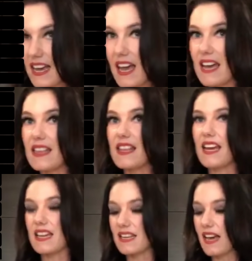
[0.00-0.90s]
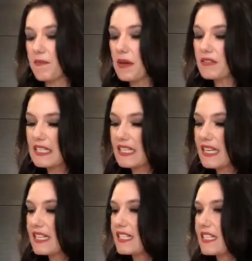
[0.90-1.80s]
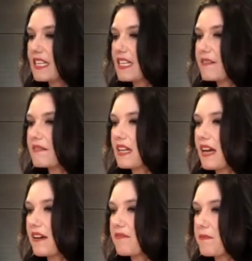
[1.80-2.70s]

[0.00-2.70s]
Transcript: And then about 6 leaves of